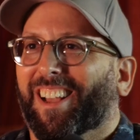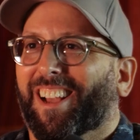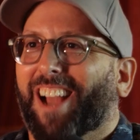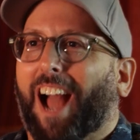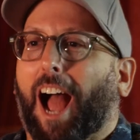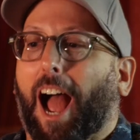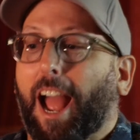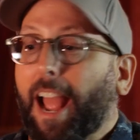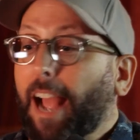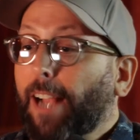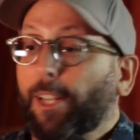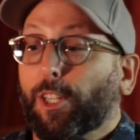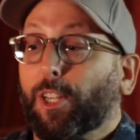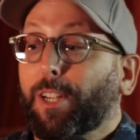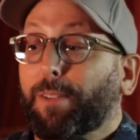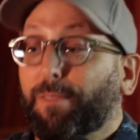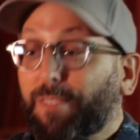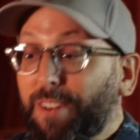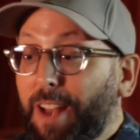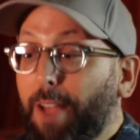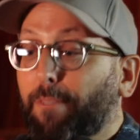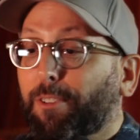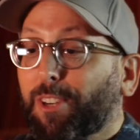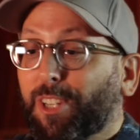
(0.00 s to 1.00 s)
I actually
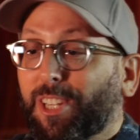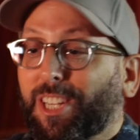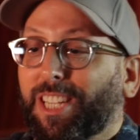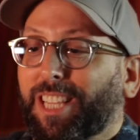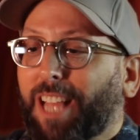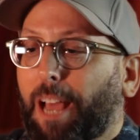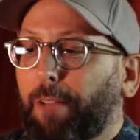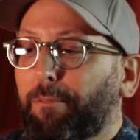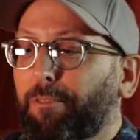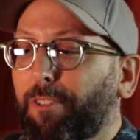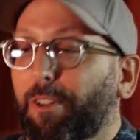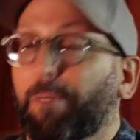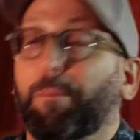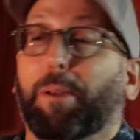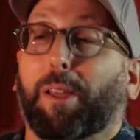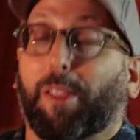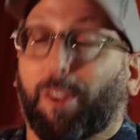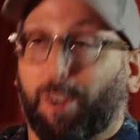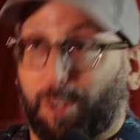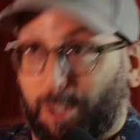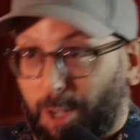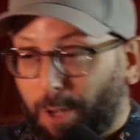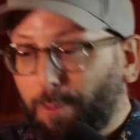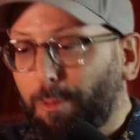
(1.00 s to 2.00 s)
have never seen that film
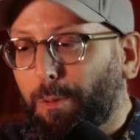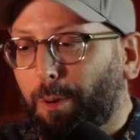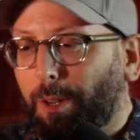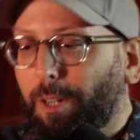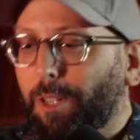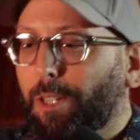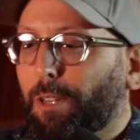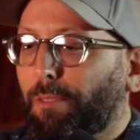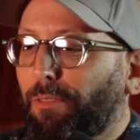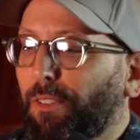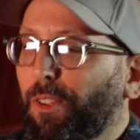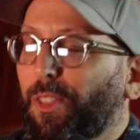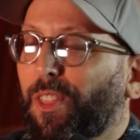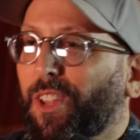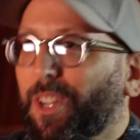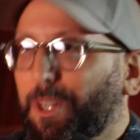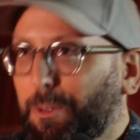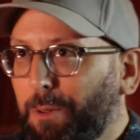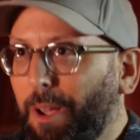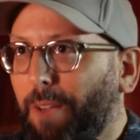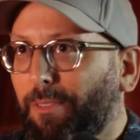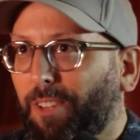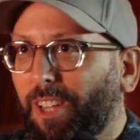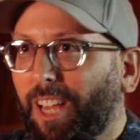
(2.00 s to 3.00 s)
either. So there's a few things
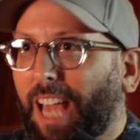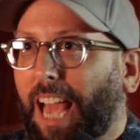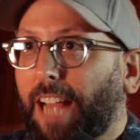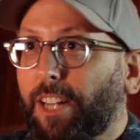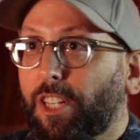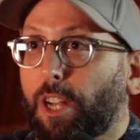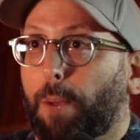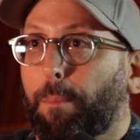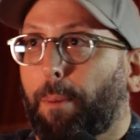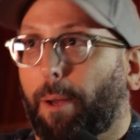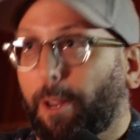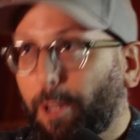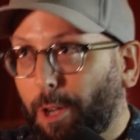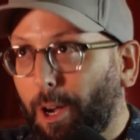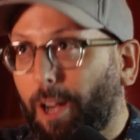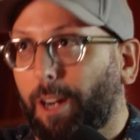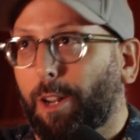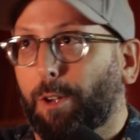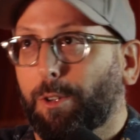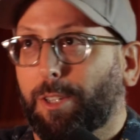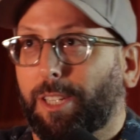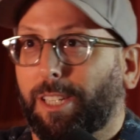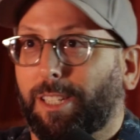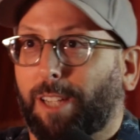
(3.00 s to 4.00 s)
we have to catch up on. You got to
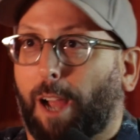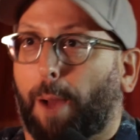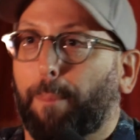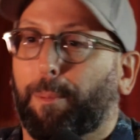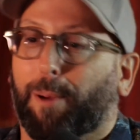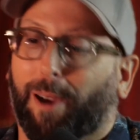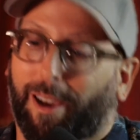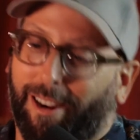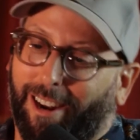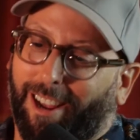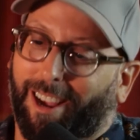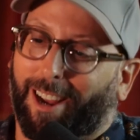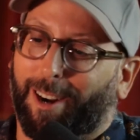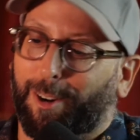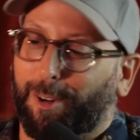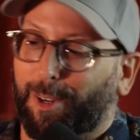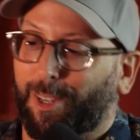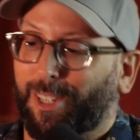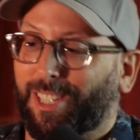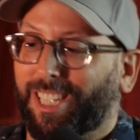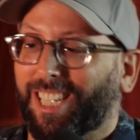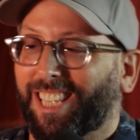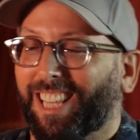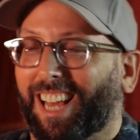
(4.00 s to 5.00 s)
go see Top Gun. I got to
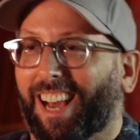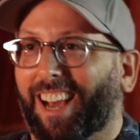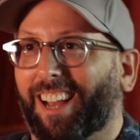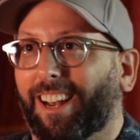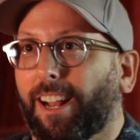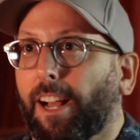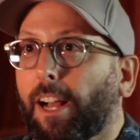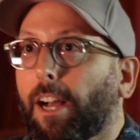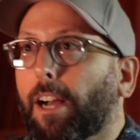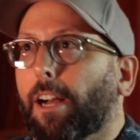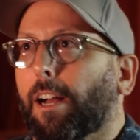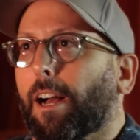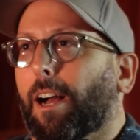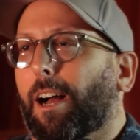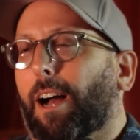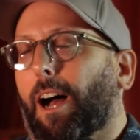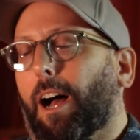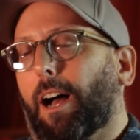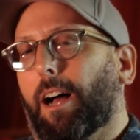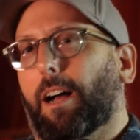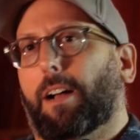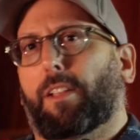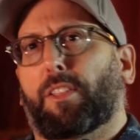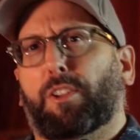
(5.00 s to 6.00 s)
go see that.
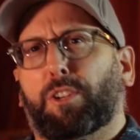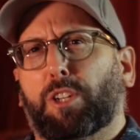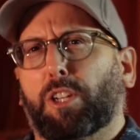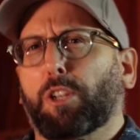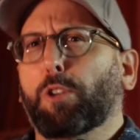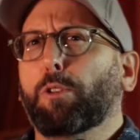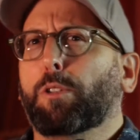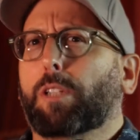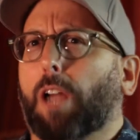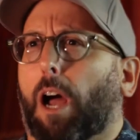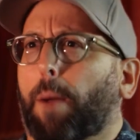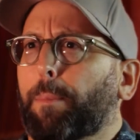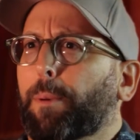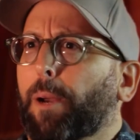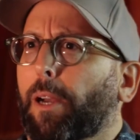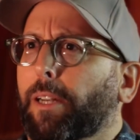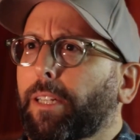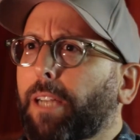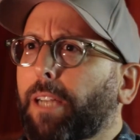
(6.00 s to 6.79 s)
There's a new Top Gun